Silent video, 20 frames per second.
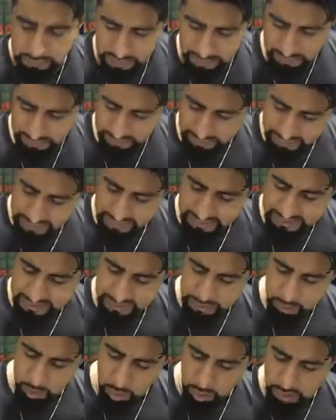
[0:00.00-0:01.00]
This
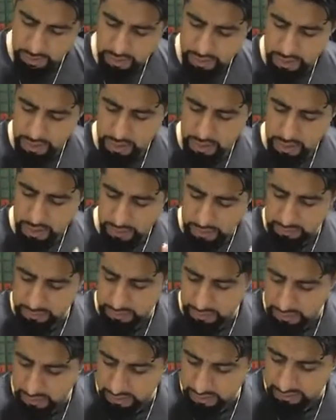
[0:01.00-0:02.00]
is what
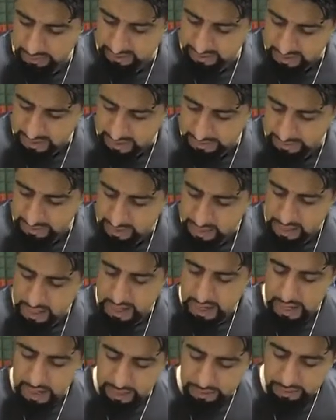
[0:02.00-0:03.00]
Allah is saying.
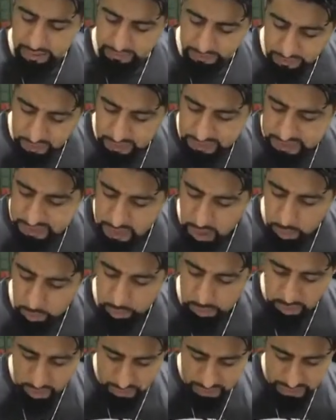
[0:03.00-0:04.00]
And the verse
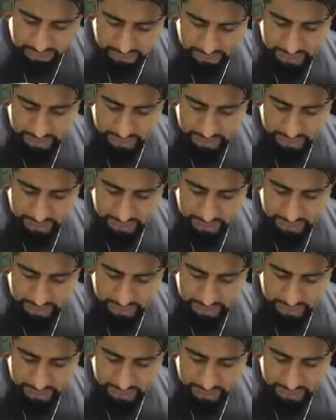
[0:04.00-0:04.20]
goes on,